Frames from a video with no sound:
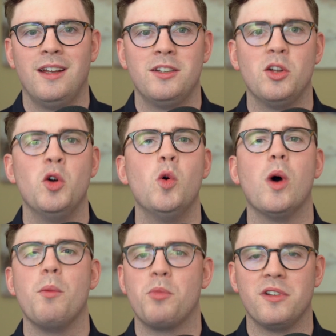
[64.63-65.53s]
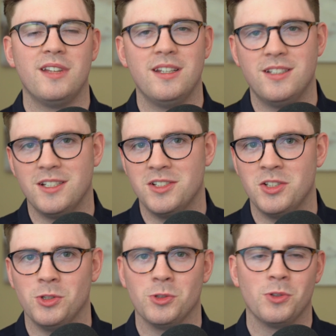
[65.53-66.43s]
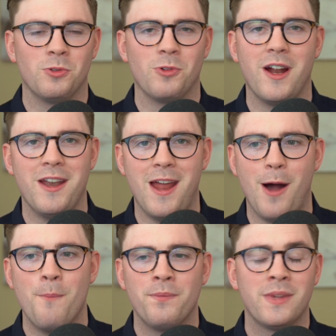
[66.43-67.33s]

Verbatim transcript: to who I'm presenting to right now.